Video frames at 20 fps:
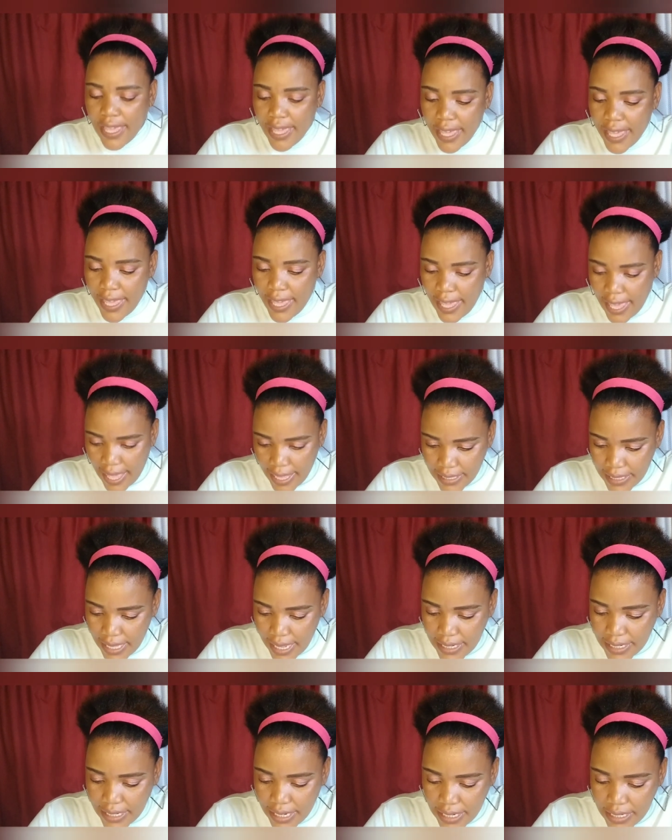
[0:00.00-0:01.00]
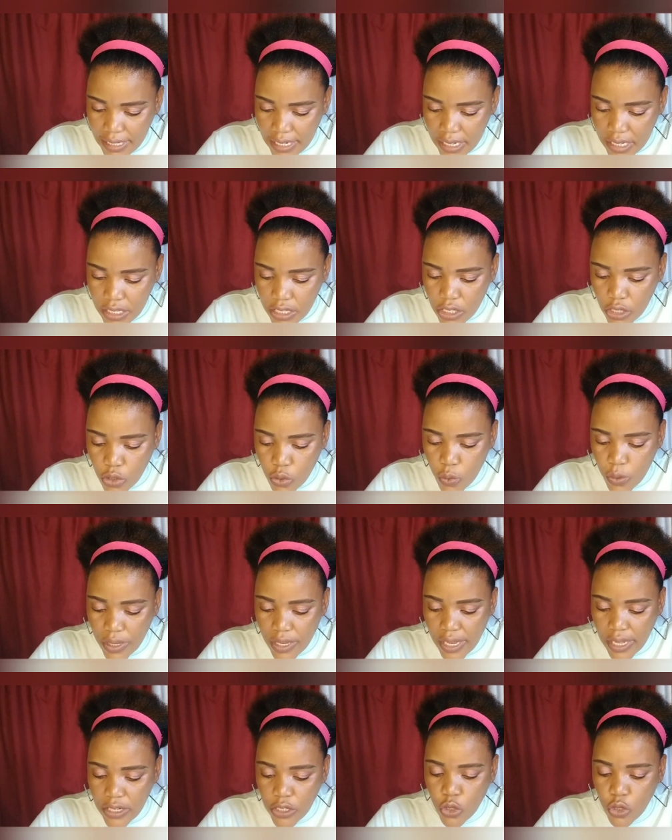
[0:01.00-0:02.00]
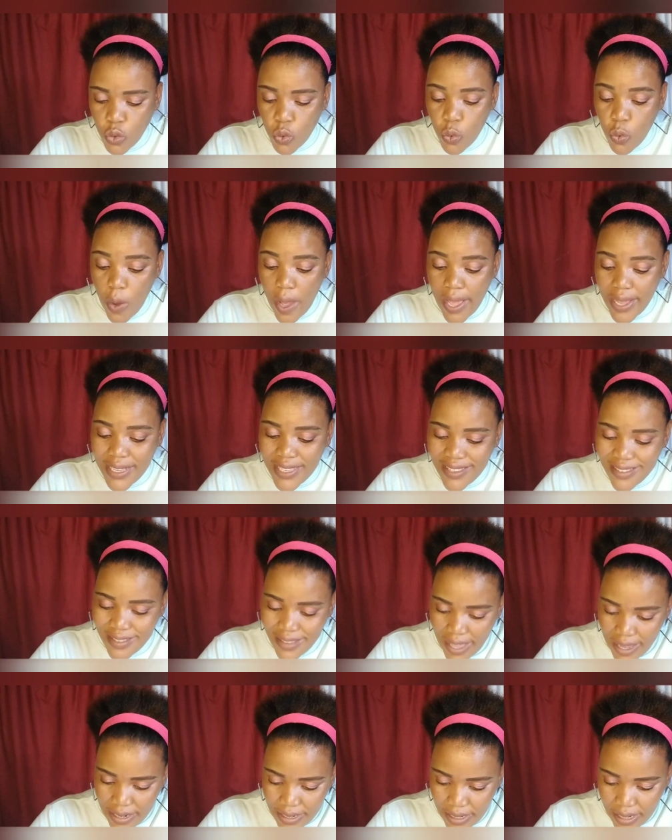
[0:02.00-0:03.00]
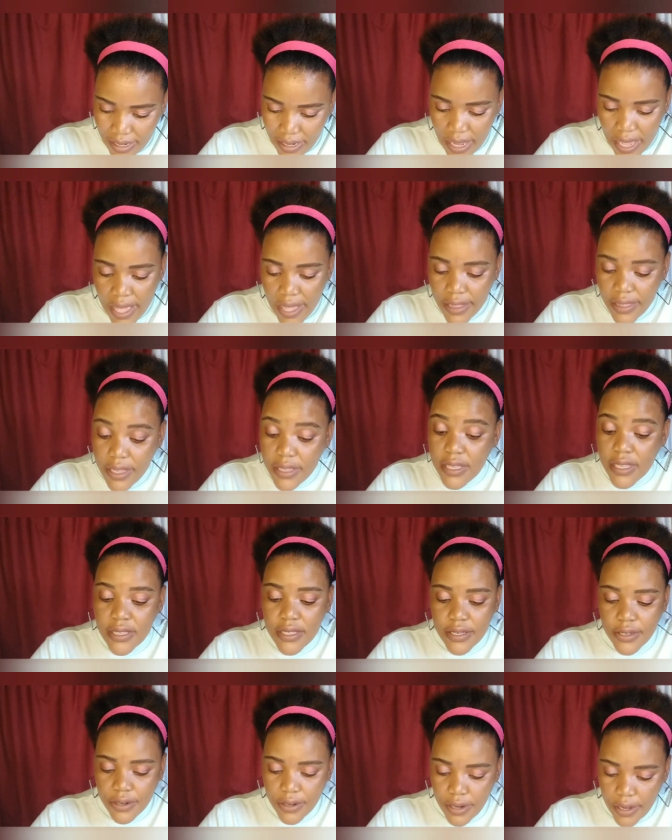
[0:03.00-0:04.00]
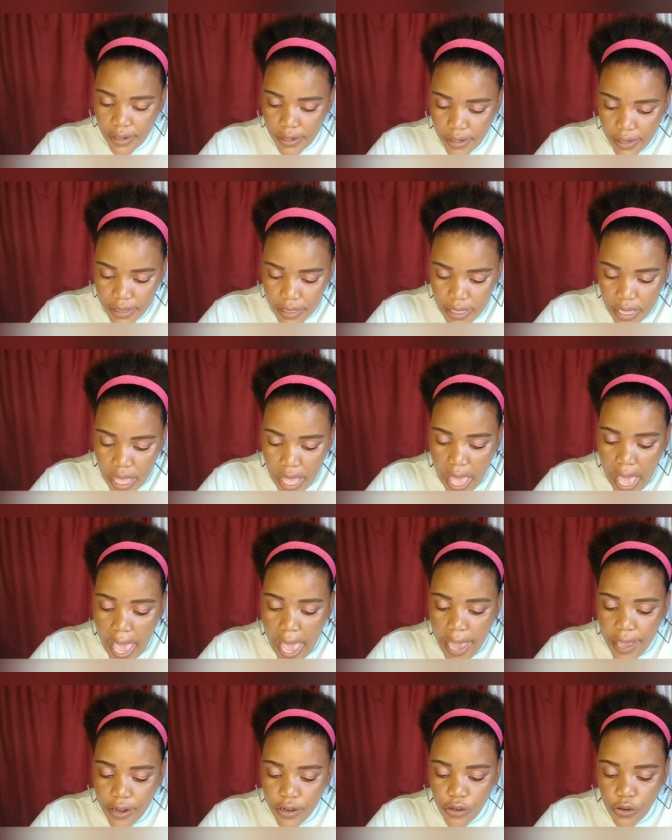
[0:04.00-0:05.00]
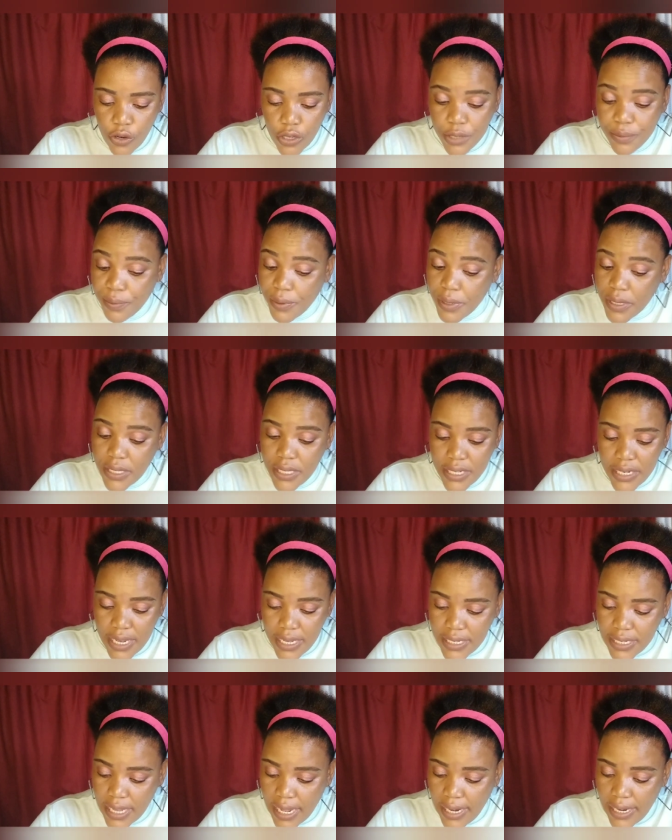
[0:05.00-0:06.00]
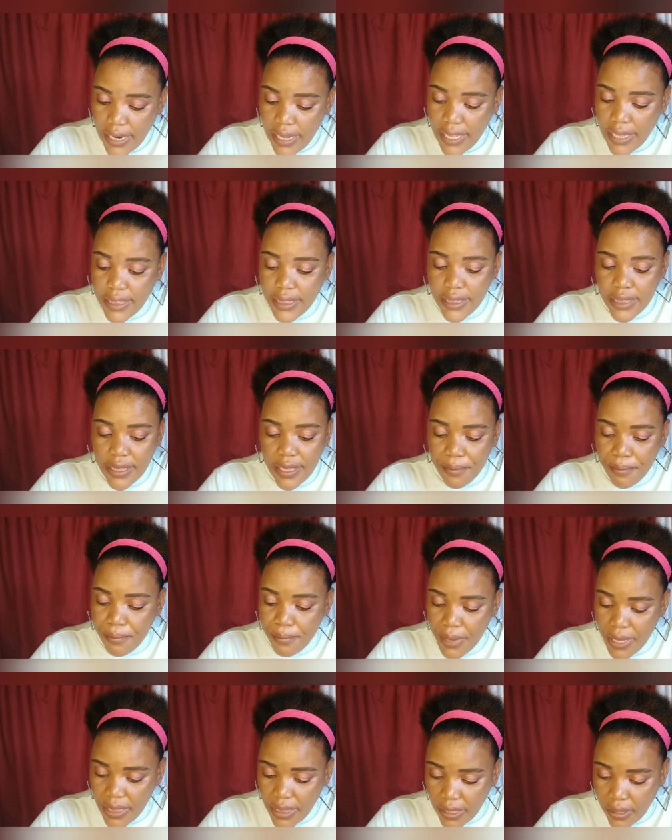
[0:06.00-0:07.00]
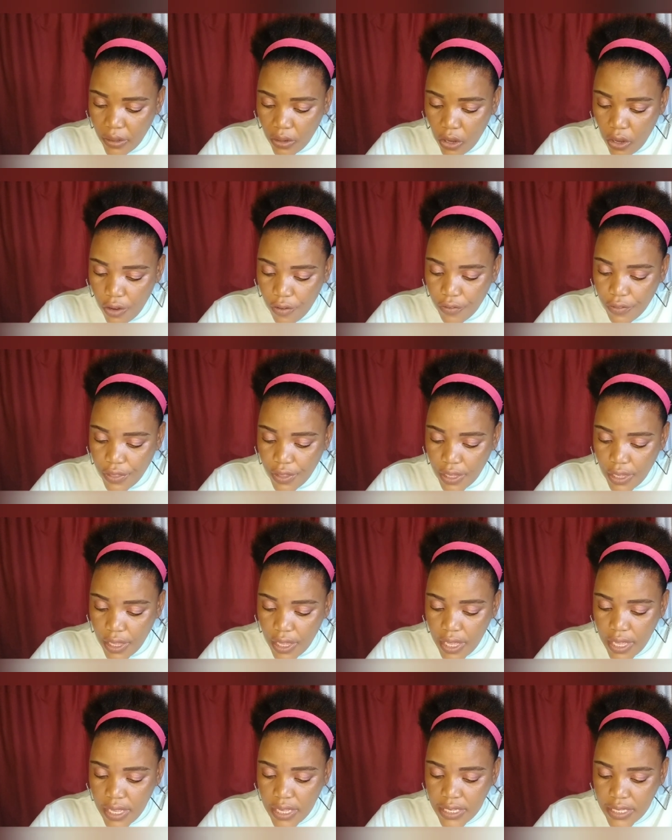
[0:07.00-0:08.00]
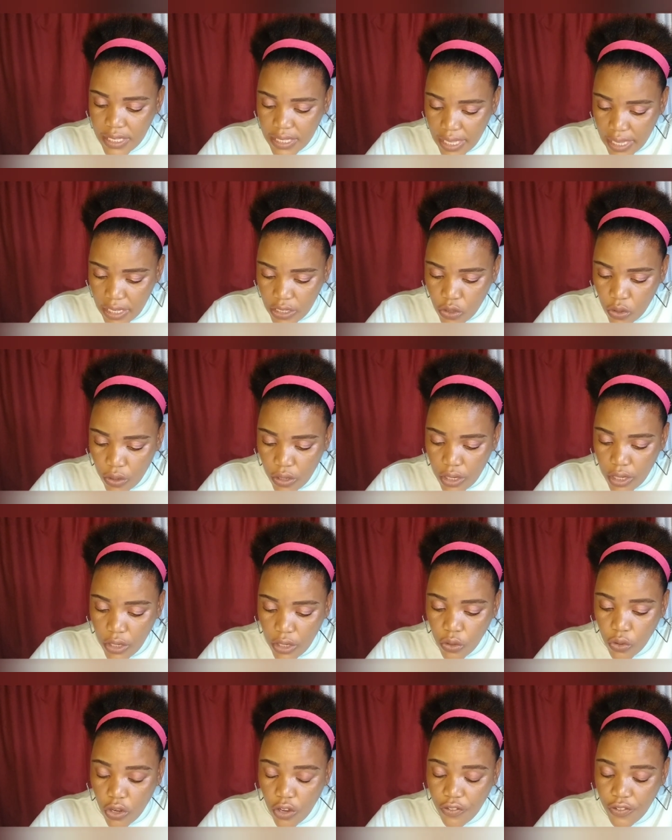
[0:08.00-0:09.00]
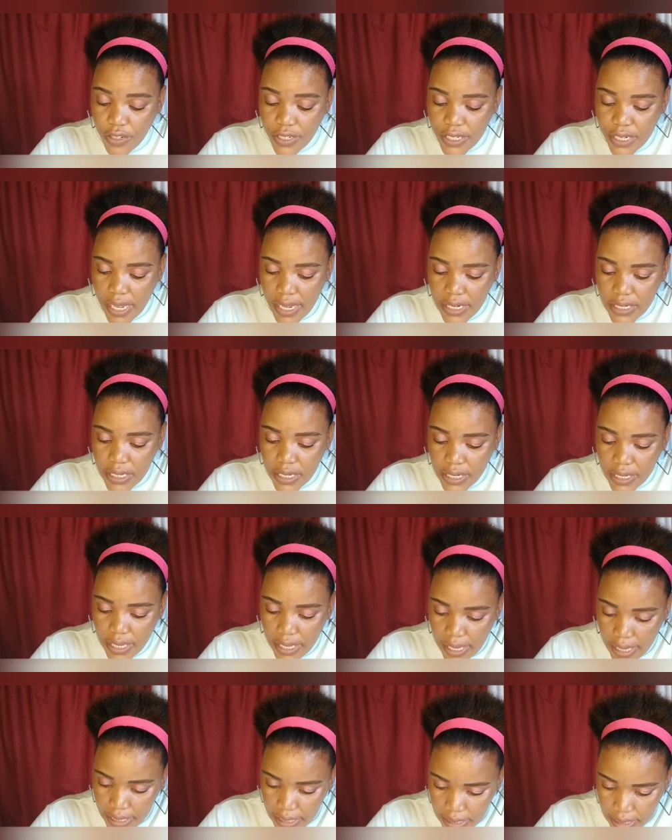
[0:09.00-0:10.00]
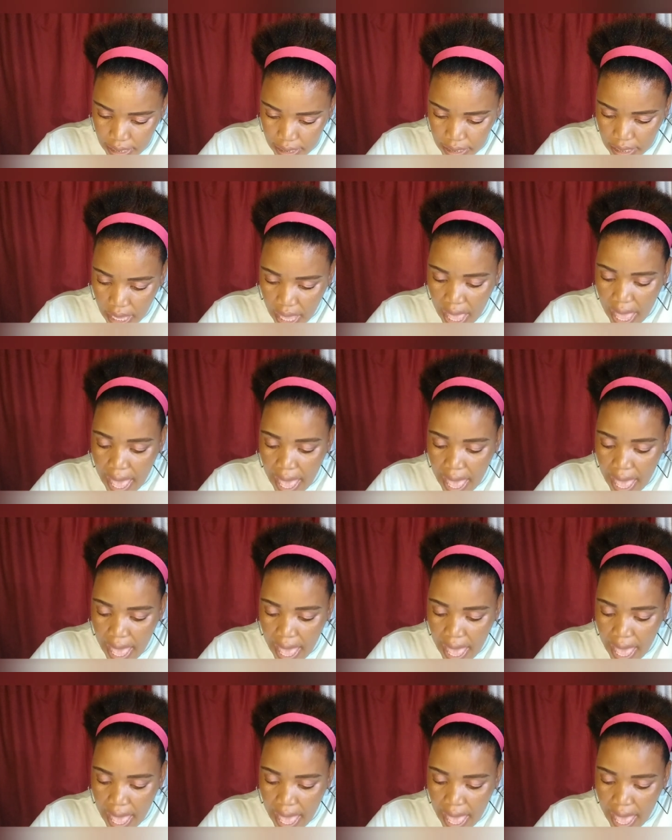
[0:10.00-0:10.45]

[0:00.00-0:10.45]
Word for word: he has a tendency to get too excited. This is reckless and not presidential in the middle of the surge in COVID 19 cases.